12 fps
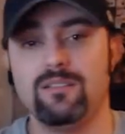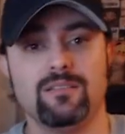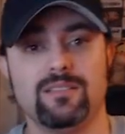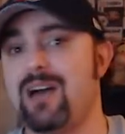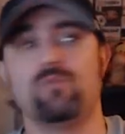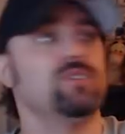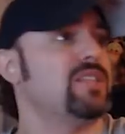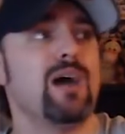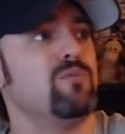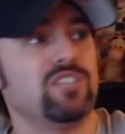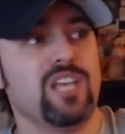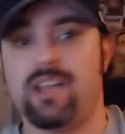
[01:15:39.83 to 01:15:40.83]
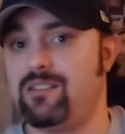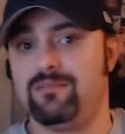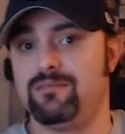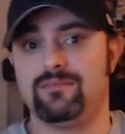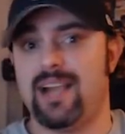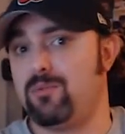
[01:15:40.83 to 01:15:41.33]
That was that was it.
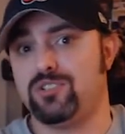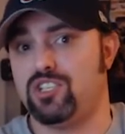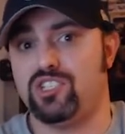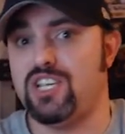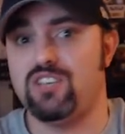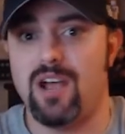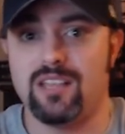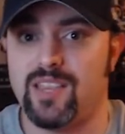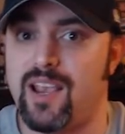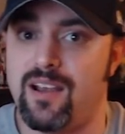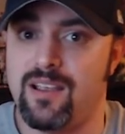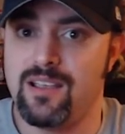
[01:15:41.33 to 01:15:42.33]
That was the seed right there.